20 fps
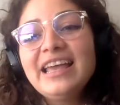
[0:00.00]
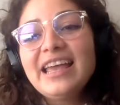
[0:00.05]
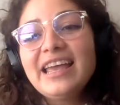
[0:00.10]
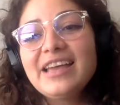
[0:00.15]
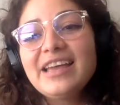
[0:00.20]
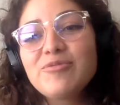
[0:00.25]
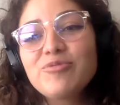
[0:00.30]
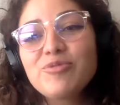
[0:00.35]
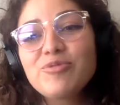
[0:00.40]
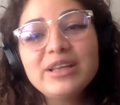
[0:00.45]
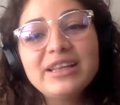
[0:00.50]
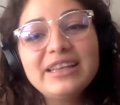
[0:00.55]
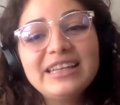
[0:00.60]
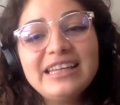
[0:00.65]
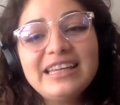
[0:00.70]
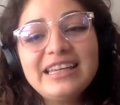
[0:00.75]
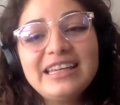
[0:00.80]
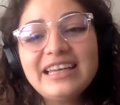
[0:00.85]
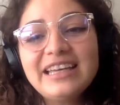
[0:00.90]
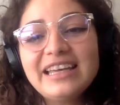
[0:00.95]
It
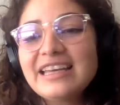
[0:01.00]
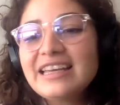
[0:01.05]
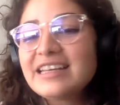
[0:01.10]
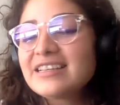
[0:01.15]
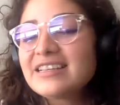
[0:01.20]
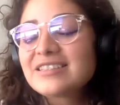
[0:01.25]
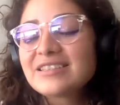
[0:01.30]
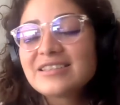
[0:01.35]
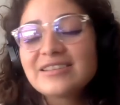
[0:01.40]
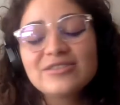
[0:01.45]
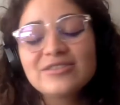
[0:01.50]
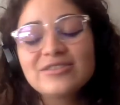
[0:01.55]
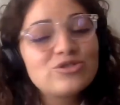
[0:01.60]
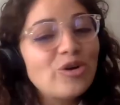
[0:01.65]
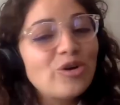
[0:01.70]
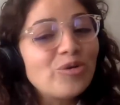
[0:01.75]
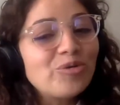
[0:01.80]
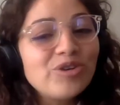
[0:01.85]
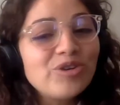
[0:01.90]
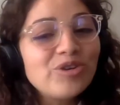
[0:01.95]
really is
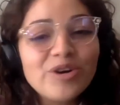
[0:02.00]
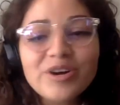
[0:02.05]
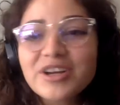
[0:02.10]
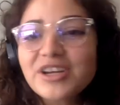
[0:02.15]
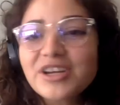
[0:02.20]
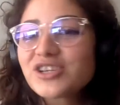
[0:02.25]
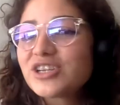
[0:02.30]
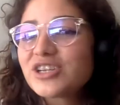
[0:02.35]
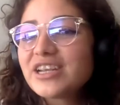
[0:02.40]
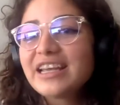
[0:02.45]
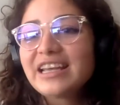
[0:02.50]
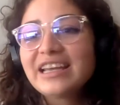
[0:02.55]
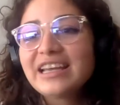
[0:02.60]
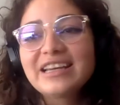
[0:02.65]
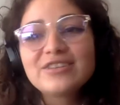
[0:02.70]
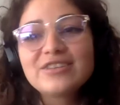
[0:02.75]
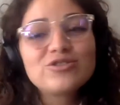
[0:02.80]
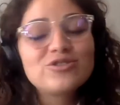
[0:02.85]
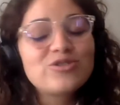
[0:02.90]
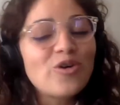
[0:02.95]
so nourishing.
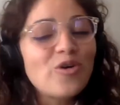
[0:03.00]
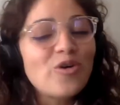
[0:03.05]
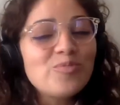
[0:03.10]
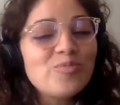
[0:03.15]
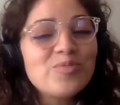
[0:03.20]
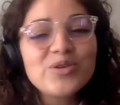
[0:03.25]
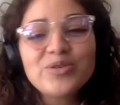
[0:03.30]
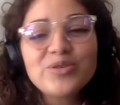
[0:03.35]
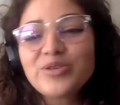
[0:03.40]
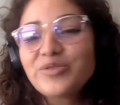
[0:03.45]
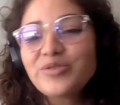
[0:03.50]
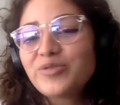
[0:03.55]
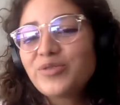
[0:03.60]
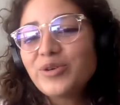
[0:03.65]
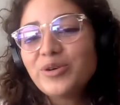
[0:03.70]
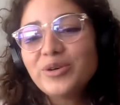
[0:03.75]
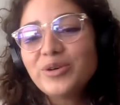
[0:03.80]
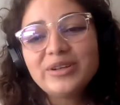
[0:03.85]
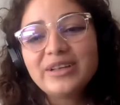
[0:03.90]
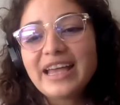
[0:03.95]
It's so
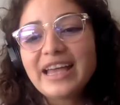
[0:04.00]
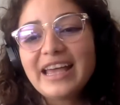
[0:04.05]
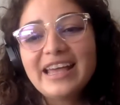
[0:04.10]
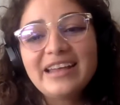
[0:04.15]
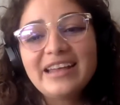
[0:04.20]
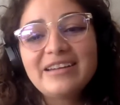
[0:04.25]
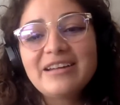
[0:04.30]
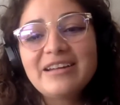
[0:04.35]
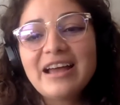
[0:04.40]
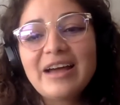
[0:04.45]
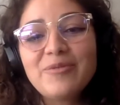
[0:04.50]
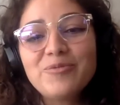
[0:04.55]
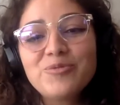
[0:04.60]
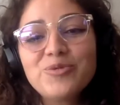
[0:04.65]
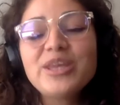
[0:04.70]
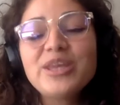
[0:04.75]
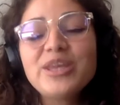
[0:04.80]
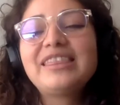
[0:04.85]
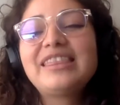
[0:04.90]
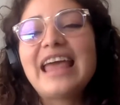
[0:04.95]
beautiful. And
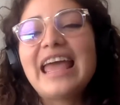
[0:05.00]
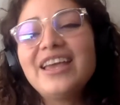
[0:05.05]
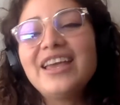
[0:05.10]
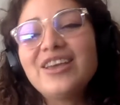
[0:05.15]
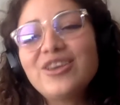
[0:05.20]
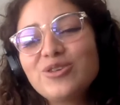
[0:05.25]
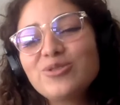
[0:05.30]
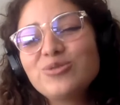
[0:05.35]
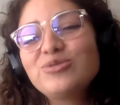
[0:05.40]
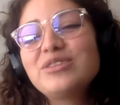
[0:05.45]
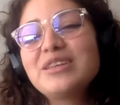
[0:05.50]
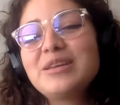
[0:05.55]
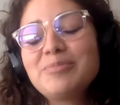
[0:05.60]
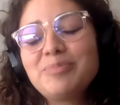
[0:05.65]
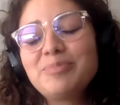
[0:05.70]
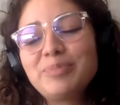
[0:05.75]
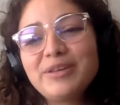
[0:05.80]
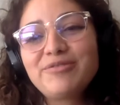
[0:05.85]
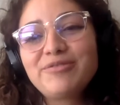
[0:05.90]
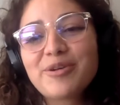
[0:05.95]
we thank you
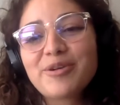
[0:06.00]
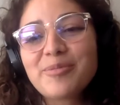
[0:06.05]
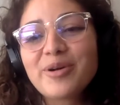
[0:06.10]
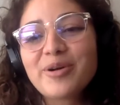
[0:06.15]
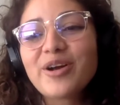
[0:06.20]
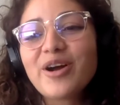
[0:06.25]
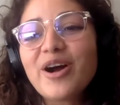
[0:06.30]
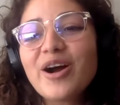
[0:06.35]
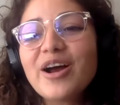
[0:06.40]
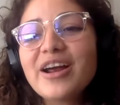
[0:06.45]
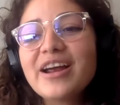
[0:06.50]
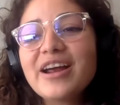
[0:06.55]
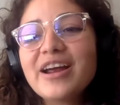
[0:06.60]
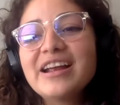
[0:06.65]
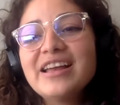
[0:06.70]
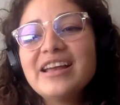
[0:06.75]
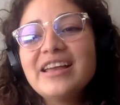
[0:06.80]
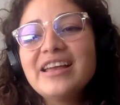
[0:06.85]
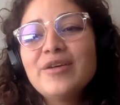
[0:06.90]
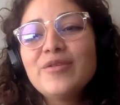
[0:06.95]
deeply from our heart
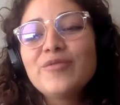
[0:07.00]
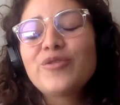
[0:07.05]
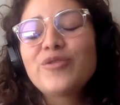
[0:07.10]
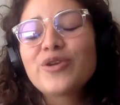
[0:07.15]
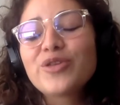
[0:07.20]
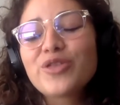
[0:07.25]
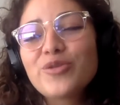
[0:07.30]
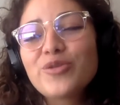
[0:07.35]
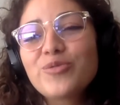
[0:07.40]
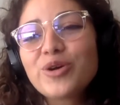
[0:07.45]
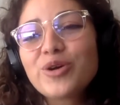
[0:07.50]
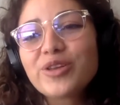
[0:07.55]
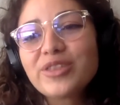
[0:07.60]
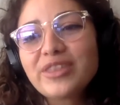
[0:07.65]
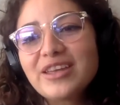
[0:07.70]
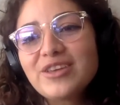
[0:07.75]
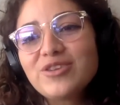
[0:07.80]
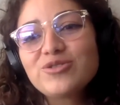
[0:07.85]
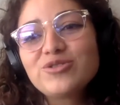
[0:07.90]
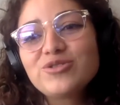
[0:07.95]
for the work
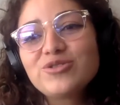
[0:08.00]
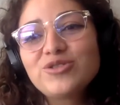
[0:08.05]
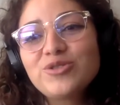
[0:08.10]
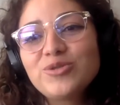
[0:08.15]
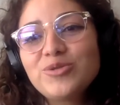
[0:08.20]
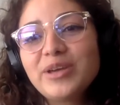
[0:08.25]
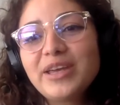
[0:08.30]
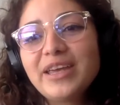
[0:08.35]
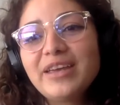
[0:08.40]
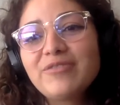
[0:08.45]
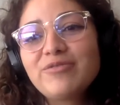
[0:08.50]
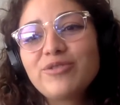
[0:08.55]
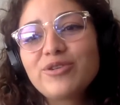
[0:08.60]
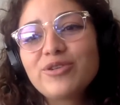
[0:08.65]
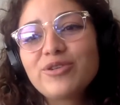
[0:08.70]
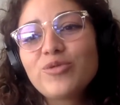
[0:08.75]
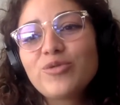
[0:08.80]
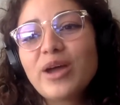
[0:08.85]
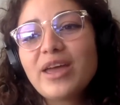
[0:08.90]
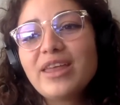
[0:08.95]
that you're doing, for
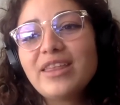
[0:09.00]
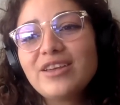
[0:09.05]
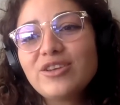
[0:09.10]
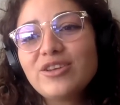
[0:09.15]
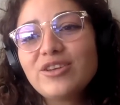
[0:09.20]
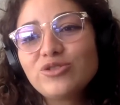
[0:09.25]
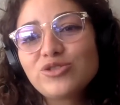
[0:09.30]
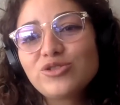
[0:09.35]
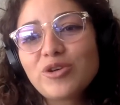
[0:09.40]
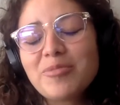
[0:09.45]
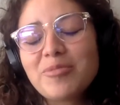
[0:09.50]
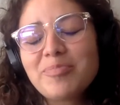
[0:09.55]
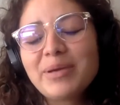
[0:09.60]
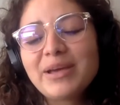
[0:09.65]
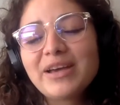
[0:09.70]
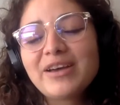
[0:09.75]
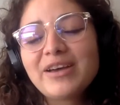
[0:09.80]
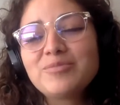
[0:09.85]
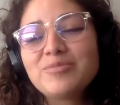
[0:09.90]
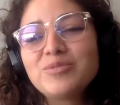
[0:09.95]
the way that you show up
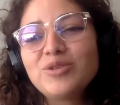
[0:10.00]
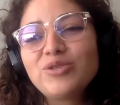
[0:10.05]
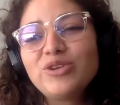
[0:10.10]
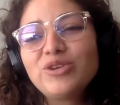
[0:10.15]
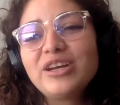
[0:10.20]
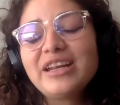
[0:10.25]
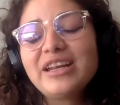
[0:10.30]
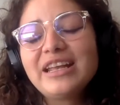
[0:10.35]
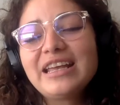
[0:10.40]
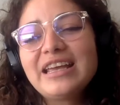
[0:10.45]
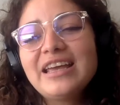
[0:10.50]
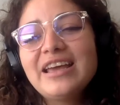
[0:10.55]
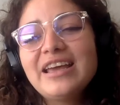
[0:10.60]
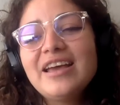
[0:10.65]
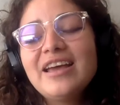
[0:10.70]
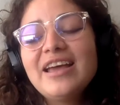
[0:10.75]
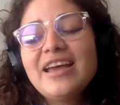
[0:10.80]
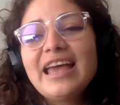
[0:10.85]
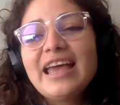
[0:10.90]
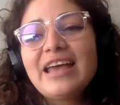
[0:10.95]
in community,
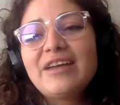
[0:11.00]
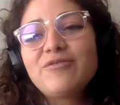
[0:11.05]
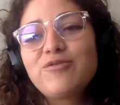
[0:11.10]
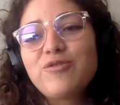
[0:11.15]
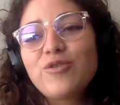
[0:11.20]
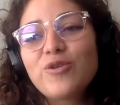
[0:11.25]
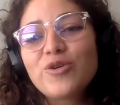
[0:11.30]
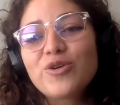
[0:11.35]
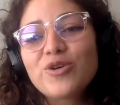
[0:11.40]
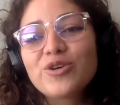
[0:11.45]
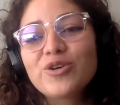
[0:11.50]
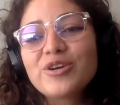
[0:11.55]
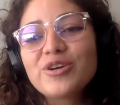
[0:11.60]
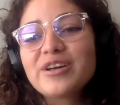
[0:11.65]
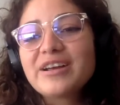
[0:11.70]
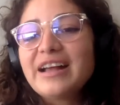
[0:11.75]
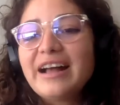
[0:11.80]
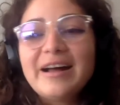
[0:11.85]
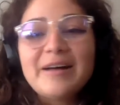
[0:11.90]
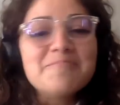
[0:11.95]
and
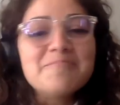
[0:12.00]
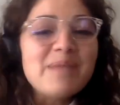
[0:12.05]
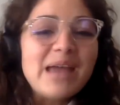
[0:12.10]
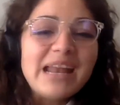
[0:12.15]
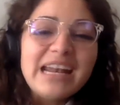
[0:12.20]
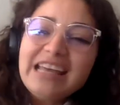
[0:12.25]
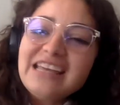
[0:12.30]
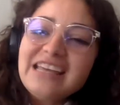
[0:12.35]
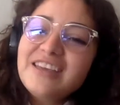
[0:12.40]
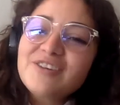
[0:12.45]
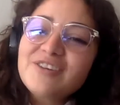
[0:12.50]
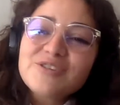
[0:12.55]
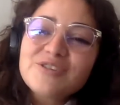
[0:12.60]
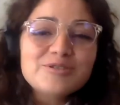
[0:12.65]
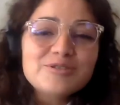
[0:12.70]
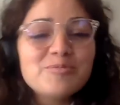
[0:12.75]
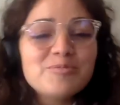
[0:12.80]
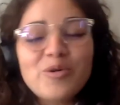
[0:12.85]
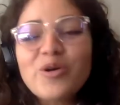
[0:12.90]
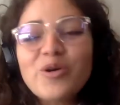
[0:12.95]
for many
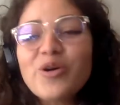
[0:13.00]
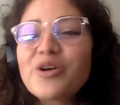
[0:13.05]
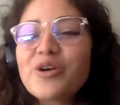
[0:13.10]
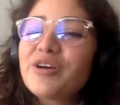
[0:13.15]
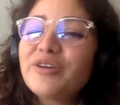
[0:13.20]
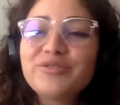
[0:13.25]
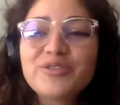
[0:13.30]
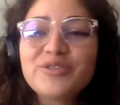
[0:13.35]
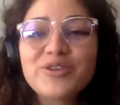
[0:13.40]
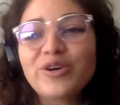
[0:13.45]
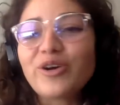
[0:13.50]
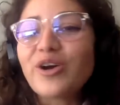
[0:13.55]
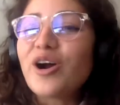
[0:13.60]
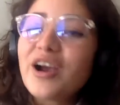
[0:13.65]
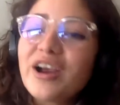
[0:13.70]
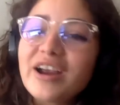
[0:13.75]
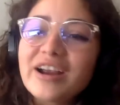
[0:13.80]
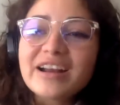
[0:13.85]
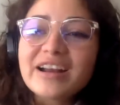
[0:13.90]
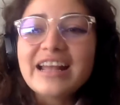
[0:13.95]
years more of your
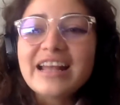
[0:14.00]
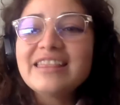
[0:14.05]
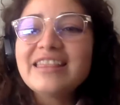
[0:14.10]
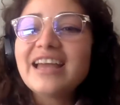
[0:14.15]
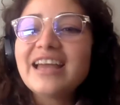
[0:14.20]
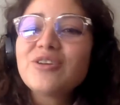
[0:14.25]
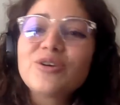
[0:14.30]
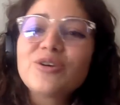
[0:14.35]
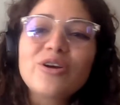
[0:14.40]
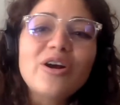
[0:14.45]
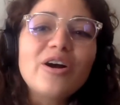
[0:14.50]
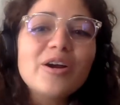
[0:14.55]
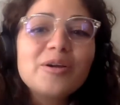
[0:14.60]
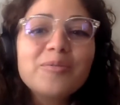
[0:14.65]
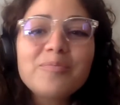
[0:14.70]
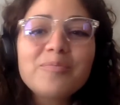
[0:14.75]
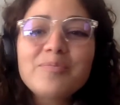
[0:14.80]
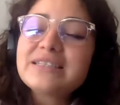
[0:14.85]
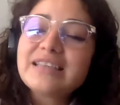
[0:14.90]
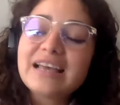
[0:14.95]
art, and that your
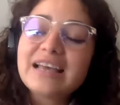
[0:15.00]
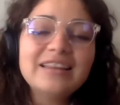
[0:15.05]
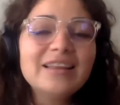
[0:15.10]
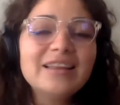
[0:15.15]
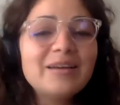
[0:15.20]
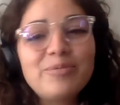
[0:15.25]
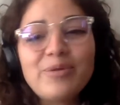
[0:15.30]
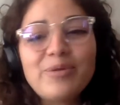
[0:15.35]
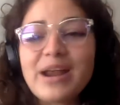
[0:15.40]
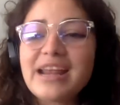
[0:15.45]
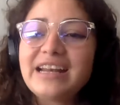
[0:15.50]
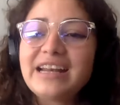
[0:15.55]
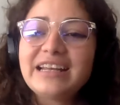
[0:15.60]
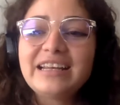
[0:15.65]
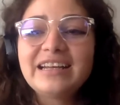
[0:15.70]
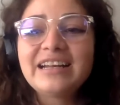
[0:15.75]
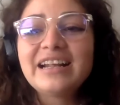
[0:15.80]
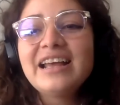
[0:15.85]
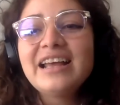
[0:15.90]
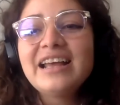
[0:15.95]
art be
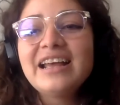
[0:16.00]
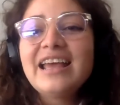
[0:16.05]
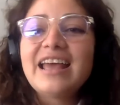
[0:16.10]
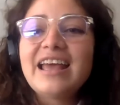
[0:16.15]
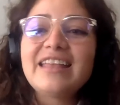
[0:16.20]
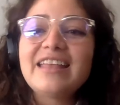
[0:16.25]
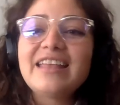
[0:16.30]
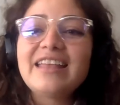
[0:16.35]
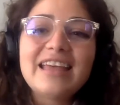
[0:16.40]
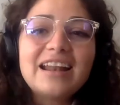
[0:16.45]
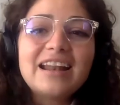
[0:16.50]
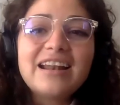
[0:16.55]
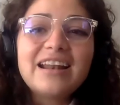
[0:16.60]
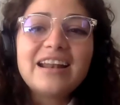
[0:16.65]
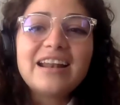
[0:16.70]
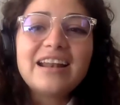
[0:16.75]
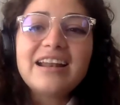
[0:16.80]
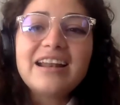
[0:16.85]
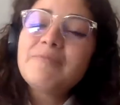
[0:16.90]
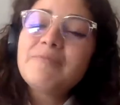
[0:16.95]
celebrated and that
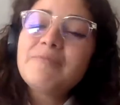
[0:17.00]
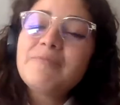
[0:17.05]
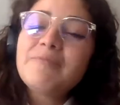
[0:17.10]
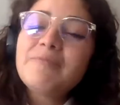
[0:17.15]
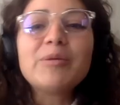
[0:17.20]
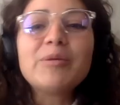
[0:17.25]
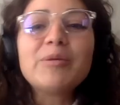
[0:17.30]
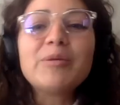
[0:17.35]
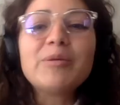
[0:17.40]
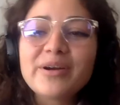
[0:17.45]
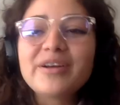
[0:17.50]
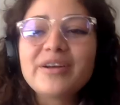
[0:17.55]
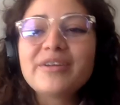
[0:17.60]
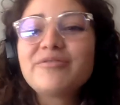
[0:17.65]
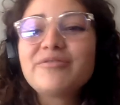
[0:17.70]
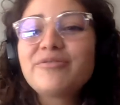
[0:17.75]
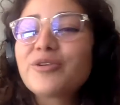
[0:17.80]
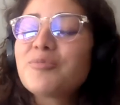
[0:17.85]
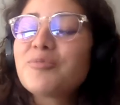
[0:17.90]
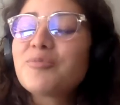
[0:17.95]
it be
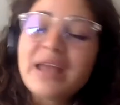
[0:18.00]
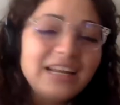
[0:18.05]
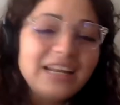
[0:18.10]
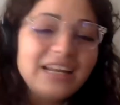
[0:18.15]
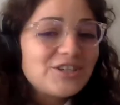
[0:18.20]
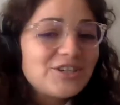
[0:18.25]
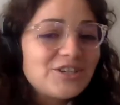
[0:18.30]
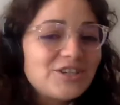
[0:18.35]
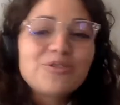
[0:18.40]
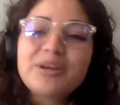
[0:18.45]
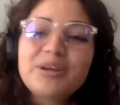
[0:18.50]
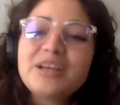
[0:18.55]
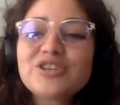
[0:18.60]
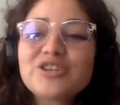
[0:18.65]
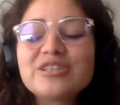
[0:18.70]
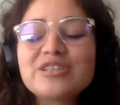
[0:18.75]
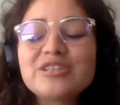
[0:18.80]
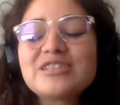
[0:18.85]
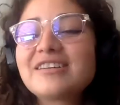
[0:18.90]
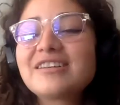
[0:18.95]
remembered for many
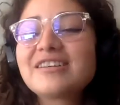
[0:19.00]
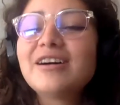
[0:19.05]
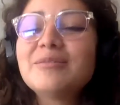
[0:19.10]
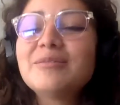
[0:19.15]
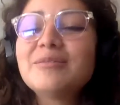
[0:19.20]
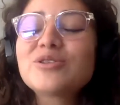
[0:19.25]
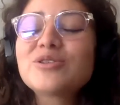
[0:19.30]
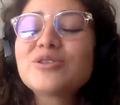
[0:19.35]
generations to come.